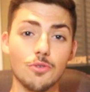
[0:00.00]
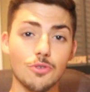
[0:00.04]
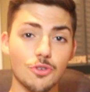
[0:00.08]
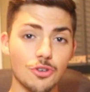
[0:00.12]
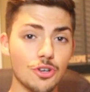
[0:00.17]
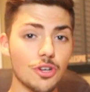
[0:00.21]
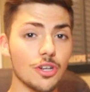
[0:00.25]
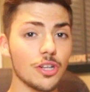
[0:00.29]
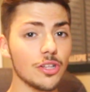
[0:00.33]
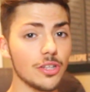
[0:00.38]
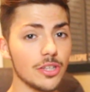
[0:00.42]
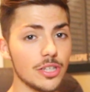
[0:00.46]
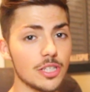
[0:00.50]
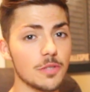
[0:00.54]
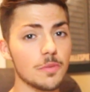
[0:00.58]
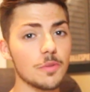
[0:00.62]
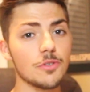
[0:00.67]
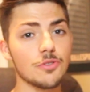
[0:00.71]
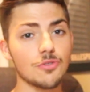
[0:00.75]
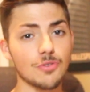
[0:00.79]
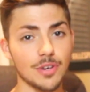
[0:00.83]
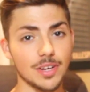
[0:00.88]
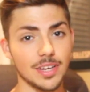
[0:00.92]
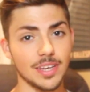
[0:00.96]
You should at least
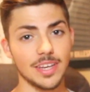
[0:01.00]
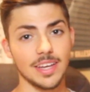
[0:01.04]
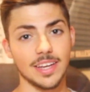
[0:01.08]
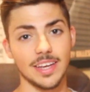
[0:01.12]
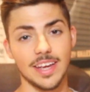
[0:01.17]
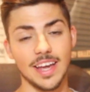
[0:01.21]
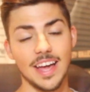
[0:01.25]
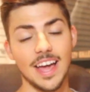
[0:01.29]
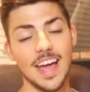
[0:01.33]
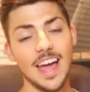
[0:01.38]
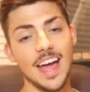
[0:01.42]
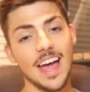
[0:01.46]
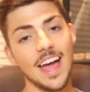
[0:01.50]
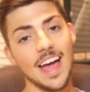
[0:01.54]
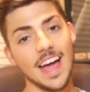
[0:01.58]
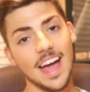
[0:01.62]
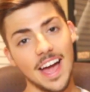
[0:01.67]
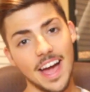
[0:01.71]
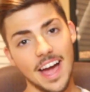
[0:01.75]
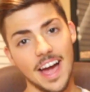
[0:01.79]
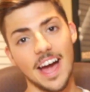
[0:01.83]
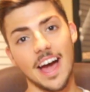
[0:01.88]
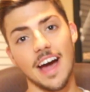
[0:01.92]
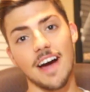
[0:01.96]
be drinking
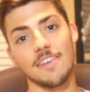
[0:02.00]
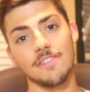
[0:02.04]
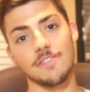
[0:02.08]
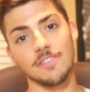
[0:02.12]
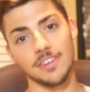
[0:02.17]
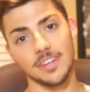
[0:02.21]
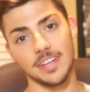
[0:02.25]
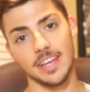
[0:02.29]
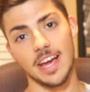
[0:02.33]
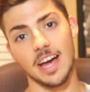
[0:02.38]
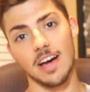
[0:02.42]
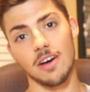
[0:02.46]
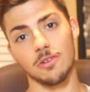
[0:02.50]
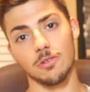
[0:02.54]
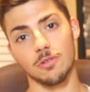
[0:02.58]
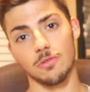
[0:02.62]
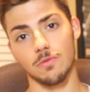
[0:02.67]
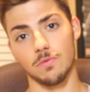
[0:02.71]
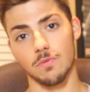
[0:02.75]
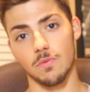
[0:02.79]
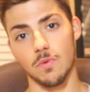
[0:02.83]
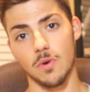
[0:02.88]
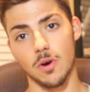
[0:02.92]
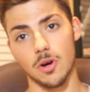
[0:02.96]
half a gallon
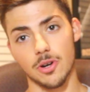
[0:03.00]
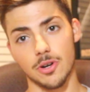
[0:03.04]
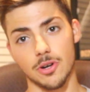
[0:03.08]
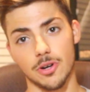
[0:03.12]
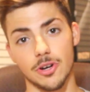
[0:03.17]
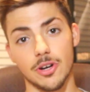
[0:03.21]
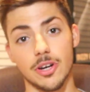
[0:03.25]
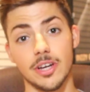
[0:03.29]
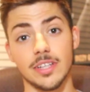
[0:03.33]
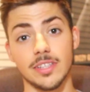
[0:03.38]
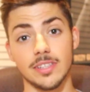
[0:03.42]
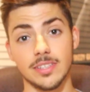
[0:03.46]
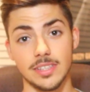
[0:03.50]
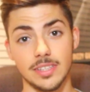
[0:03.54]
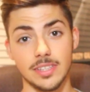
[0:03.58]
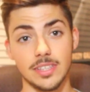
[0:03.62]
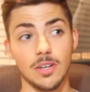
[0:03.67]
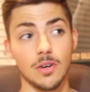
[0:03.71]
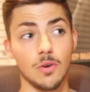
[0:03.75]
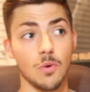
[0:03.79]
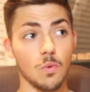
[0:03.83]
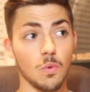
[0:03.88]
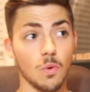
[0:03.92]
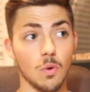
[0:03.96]
of water
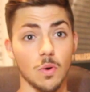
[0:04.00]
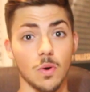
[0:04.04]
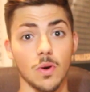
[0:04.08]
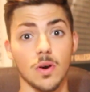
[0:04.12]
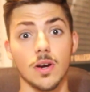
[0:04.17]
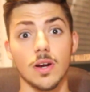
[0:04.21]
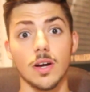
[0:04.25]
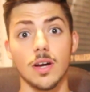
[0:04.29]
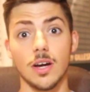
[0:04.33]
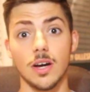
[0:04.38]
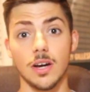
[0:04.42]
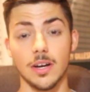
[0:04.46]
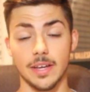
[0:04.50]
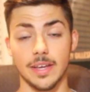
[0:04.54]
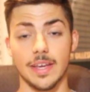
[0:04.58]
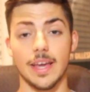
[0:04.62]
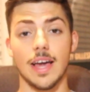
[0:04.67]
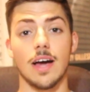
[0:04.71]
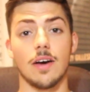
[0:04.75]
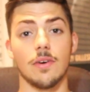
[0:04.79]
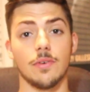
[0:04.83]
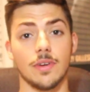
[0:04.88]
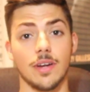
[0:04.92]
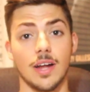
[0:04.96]
or a
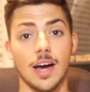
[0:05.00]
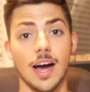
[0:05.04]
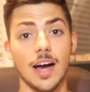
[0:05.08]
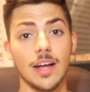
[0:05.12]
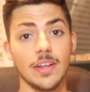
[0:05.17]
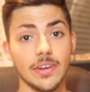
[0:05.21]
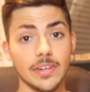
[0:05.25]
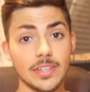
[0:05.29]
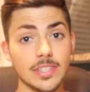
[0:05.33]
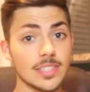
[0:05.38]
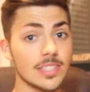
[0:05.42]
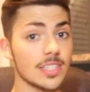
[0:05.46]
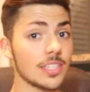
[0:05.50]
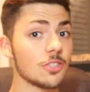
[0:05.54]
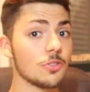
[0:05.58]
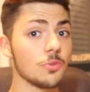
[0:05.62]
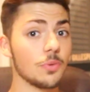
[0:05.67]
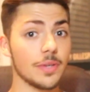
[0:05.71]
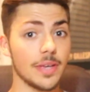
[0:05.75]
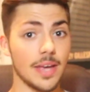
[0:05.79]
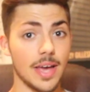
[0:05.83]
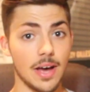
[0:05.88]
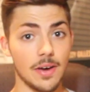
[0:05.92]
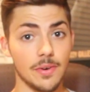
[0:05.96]
gallon. I like to stick
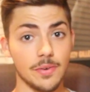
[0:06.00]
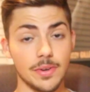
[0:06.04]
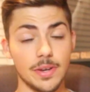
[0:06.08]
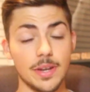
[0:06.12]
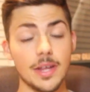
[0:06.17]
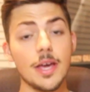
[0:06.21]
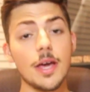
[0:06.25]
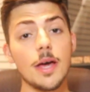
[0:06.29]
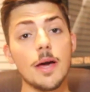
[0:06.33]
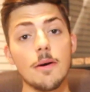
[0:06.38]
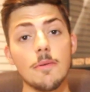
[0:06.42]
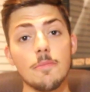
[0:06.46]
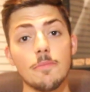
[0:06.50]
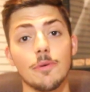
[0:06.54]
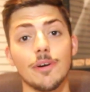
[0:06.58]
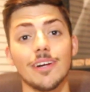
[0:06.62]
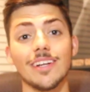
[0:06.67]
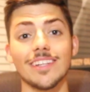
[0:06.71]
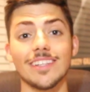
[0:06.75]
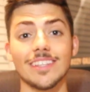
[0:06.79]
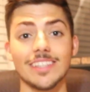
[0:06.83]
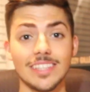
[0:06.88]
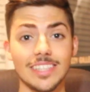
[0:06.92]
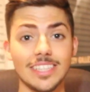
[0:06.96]
to a gallon,
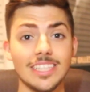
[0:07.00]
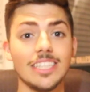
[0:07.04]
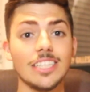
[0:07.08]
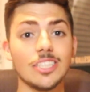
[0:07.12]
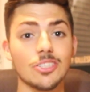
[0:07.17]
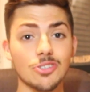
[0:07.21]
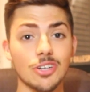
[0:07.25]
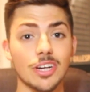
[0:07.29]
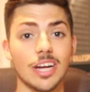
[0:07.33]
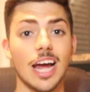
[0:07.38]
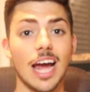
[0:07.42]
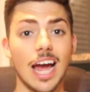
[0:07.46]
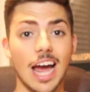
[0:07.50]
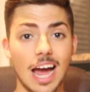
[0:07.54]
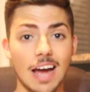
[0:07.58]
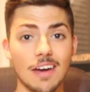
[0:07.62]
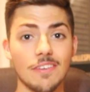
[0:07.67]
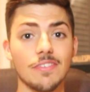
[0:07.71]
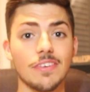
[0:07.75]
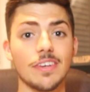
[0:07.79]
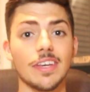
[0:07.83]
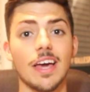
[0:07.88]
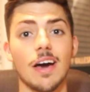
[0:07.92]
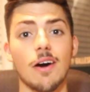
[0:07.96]
but at least drink
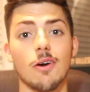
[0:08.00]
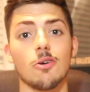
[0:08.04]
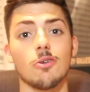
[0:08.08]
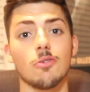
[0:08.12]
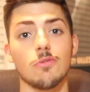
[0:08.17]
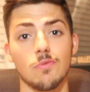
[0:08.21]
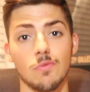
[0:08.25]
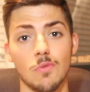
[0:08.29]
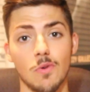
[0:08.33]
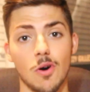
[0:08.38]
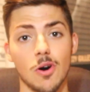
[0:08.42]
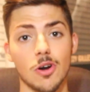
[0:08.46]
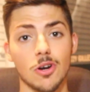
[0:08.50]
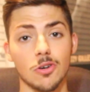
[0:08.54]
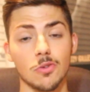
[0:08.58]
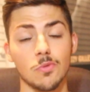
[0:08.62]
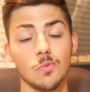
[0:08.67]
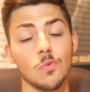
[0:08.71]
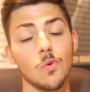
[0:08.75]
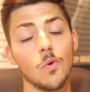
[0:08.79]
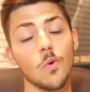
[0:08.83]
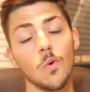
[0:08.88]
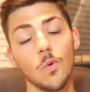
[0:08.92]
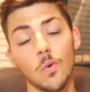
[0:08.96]
half a gallon of
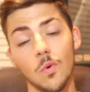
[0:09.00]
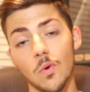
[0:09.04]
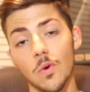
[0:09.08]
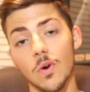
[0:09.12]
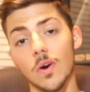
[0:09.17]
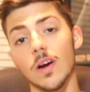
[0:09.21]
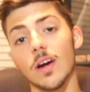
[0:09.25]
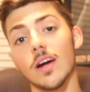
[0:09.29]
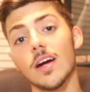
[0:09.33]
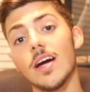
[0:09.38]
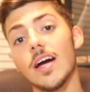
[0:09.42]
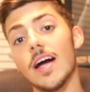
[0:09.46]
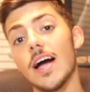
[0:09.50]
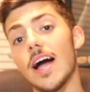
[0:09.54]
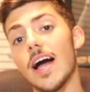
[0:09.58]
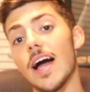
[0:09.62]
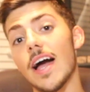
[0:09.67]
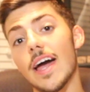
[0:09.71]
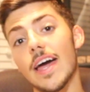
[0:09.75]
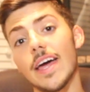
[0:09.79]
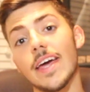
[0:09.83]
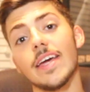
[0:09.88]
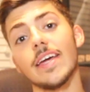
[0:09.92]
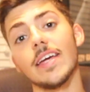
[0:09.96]
water or
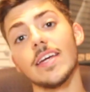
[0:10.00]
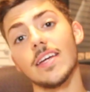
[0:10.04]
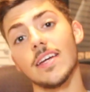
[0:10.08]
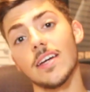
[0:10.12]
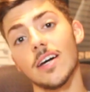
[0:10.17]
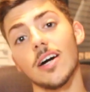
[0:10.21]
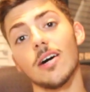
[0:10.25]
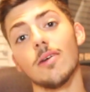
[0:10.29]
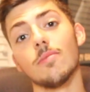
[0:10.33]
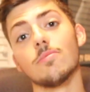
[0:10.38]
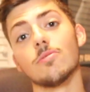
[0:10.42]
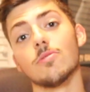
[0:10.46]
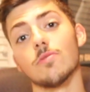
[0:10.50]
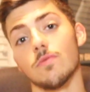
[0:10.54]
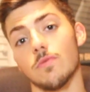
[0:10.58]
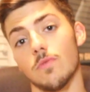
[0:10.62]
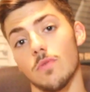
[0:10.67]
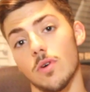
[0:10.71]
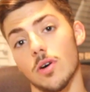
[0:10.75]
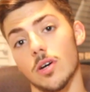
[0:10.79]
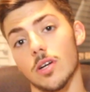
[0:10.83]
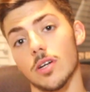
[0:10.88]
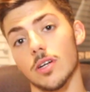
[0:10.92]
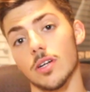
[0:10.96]
eight cups of
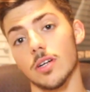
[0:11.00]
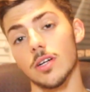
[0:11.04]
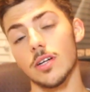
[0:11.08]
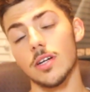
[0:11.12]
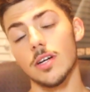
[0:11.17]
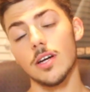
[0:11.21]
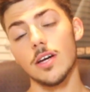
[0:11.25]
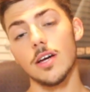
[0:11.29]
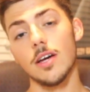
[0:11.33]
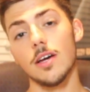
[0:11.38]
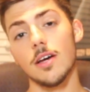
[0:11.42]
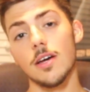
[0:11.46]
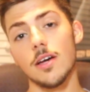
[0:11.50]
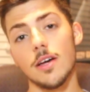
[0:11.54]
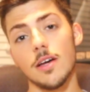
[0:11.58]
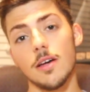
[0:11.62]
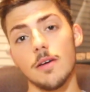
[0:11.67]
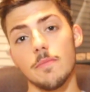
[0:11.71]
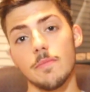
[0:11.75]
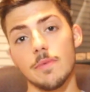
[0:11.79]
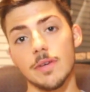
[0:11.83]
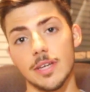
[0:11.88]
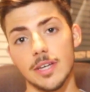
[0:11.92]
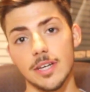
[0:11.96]
water
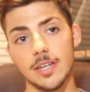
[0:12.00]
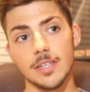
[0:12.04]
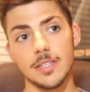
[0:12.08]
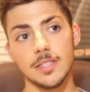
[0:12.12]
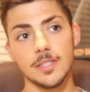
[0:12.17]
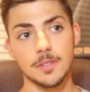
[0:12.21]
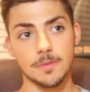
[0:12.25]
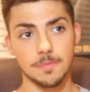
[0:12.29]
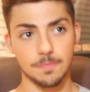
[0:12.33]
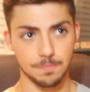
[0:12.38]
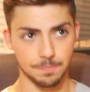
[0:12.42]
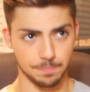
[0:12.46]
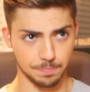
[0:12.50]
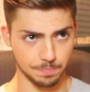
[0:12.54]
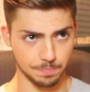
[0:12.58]
because